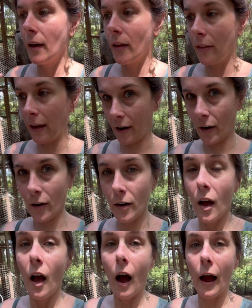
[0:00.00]
there.
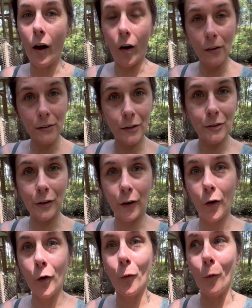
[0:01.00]
I also
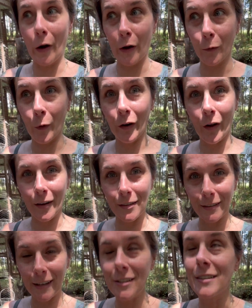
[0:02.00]
do one-on-one
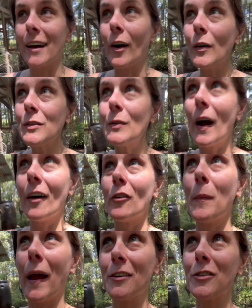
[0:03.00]
consultations. I also have a
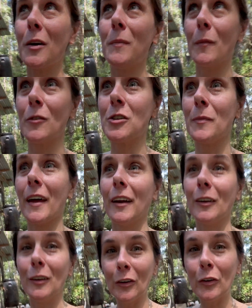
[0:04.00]
Patreon membership that
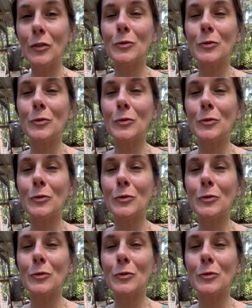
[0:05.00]
includes